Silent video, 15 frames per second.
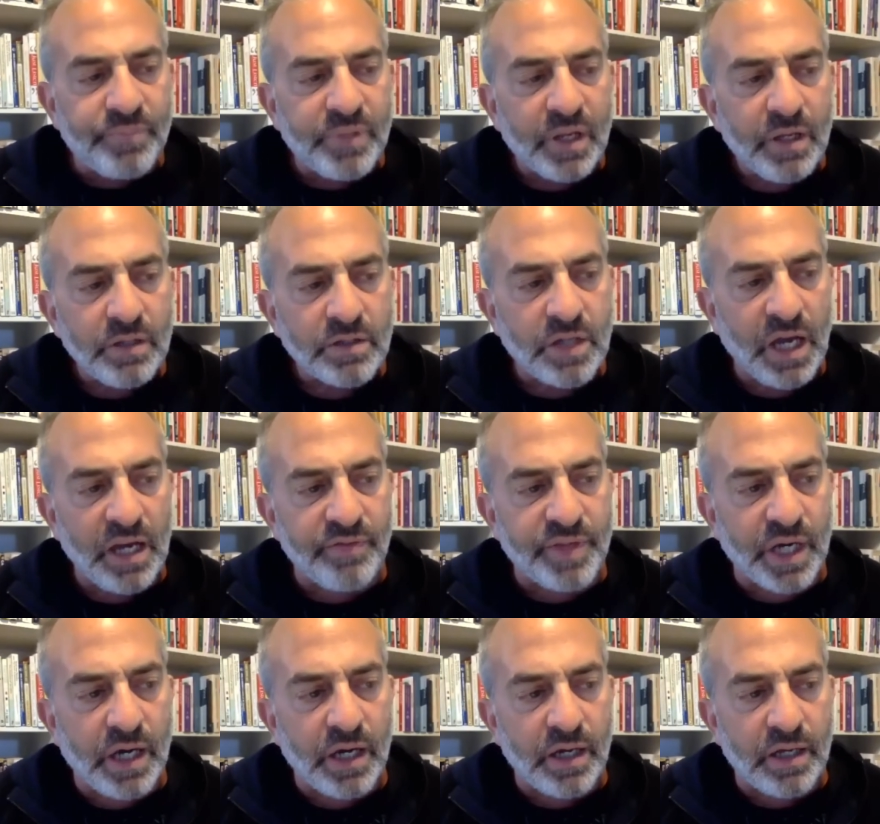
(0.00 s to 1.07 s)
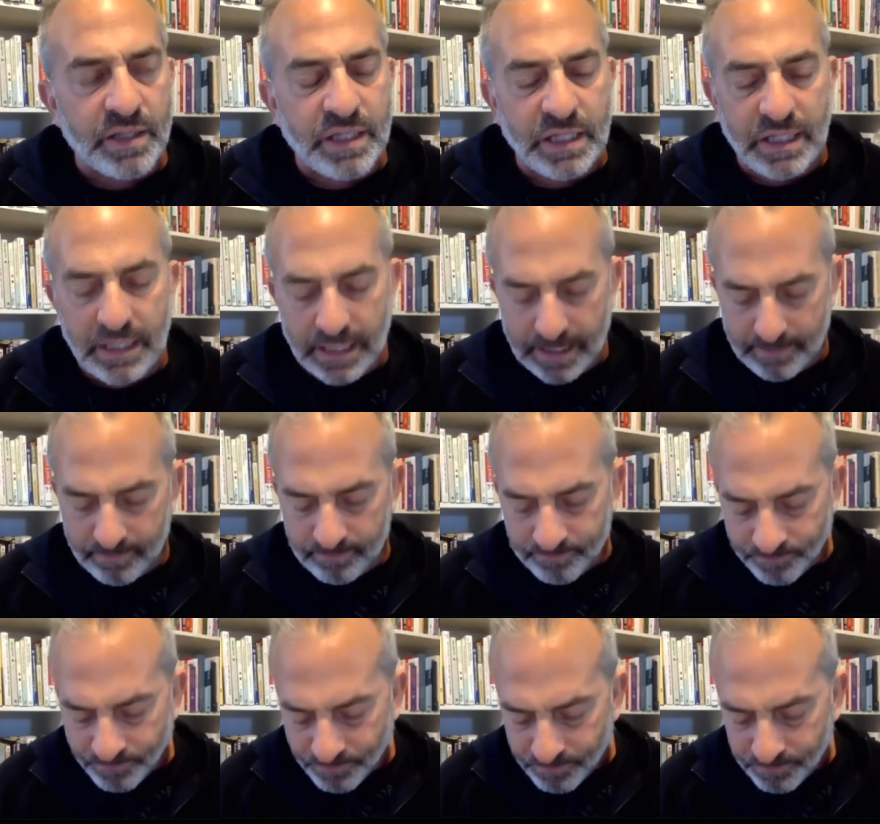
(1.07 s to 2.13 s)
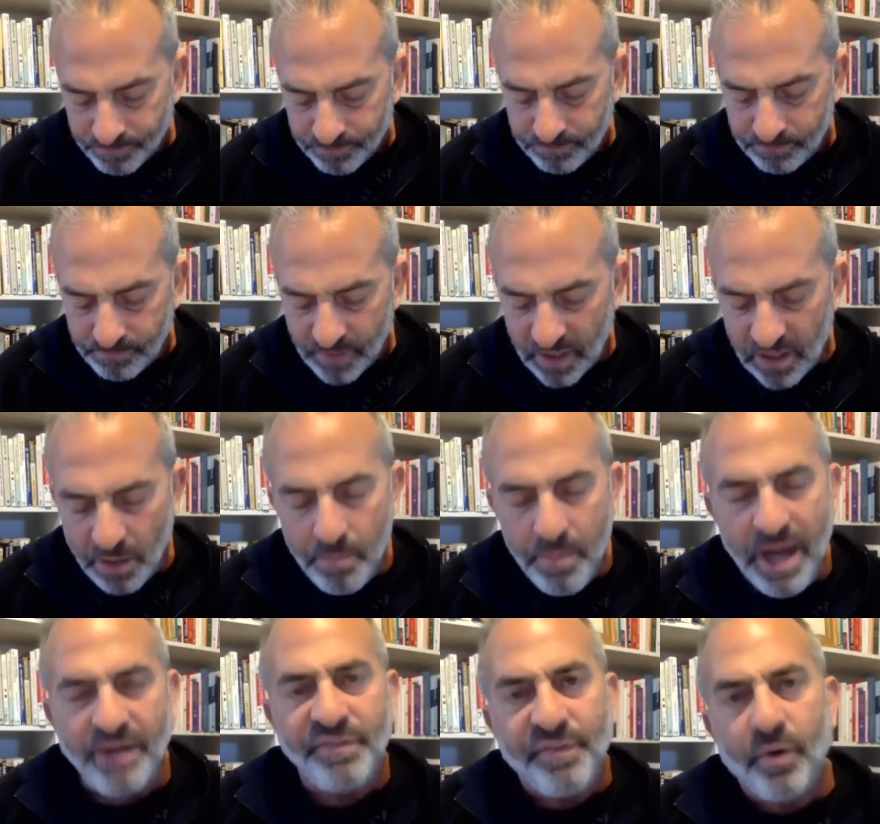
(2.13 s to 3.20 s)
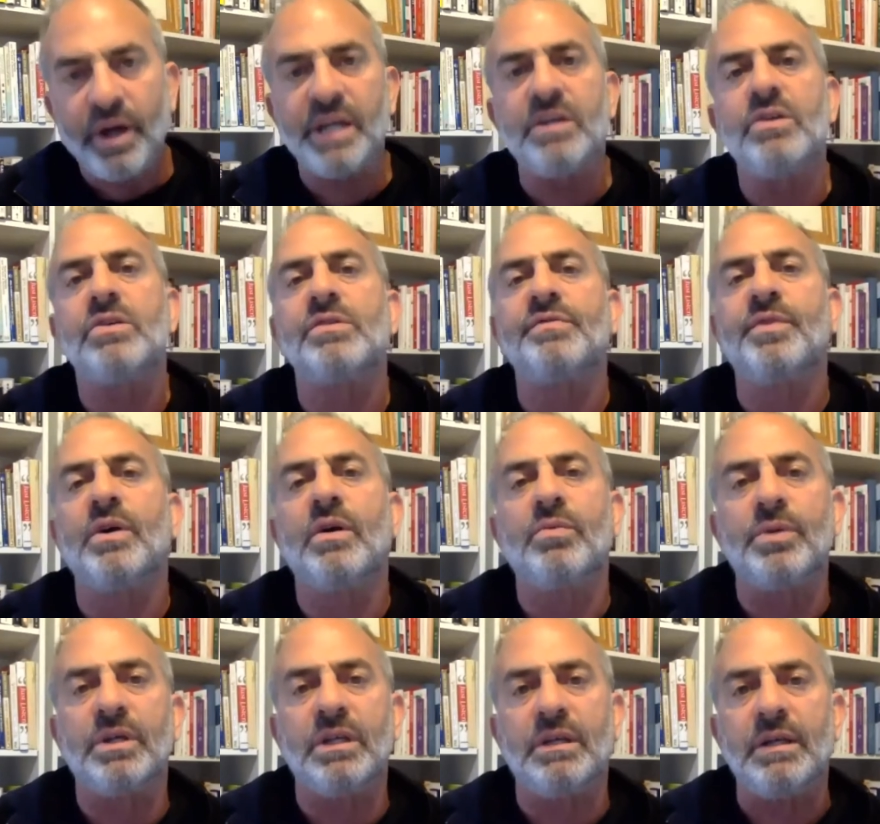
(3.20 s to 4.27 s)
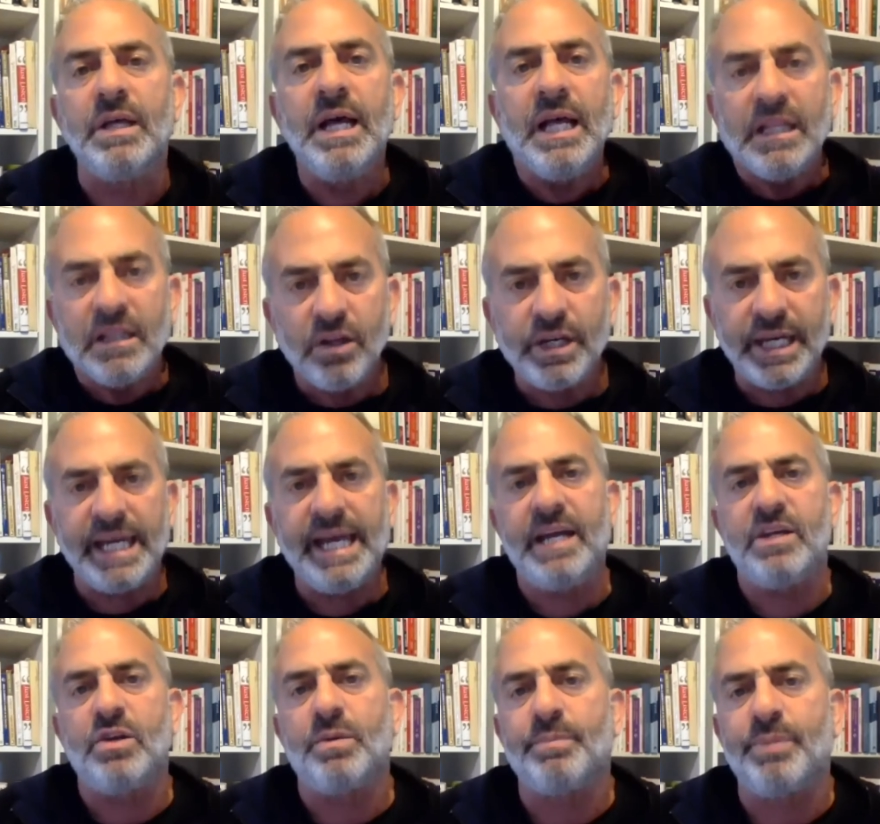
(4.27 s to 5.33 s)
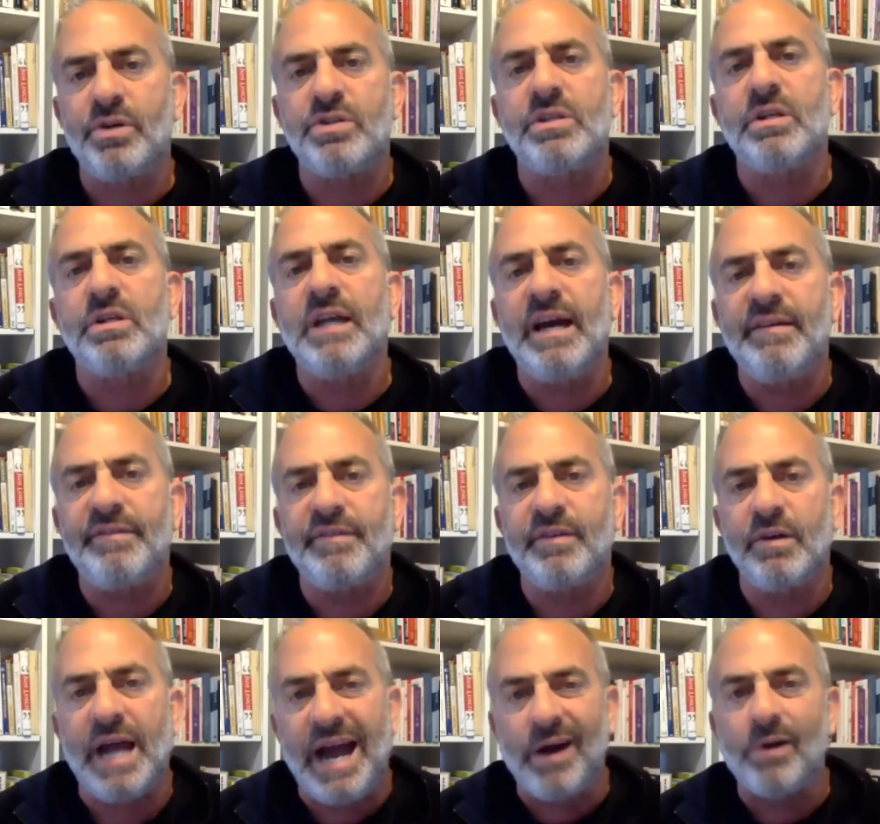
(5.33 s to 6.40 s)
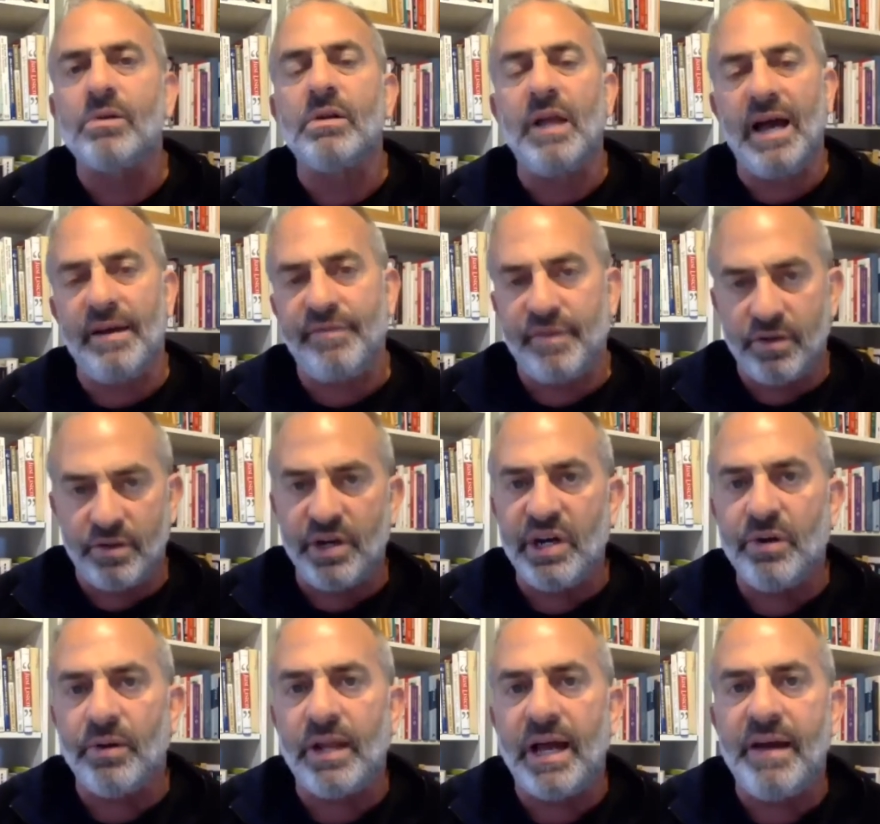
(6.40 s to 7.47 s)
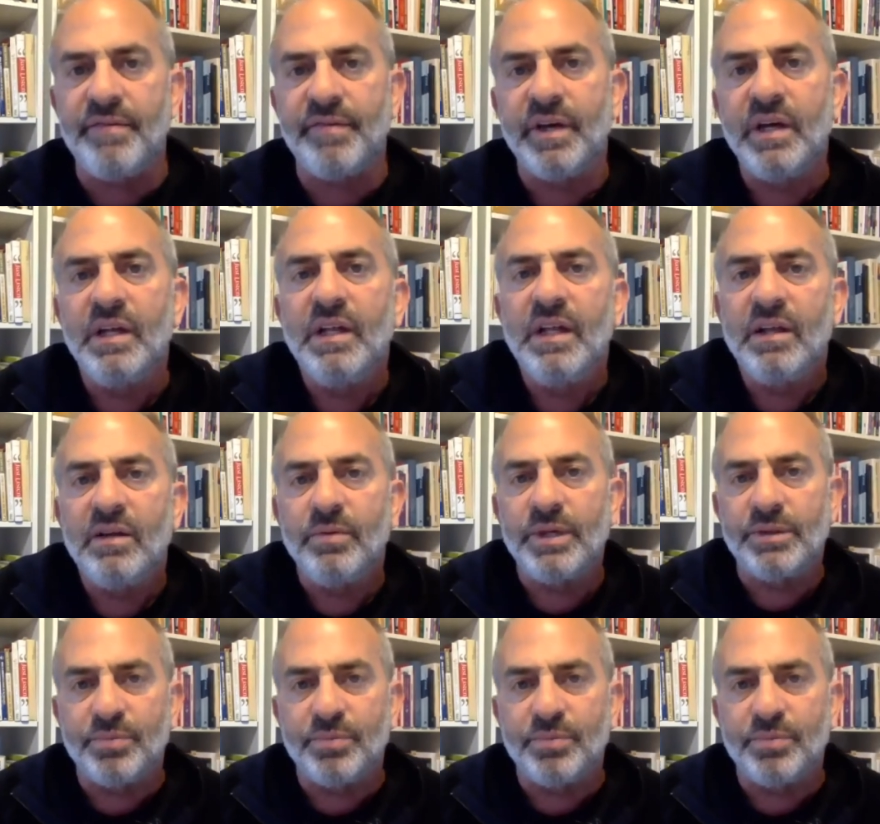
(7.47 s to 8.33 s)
it's kind of the the um, the metaphor I use for really looking at your personal life, your outer life, and your inner life with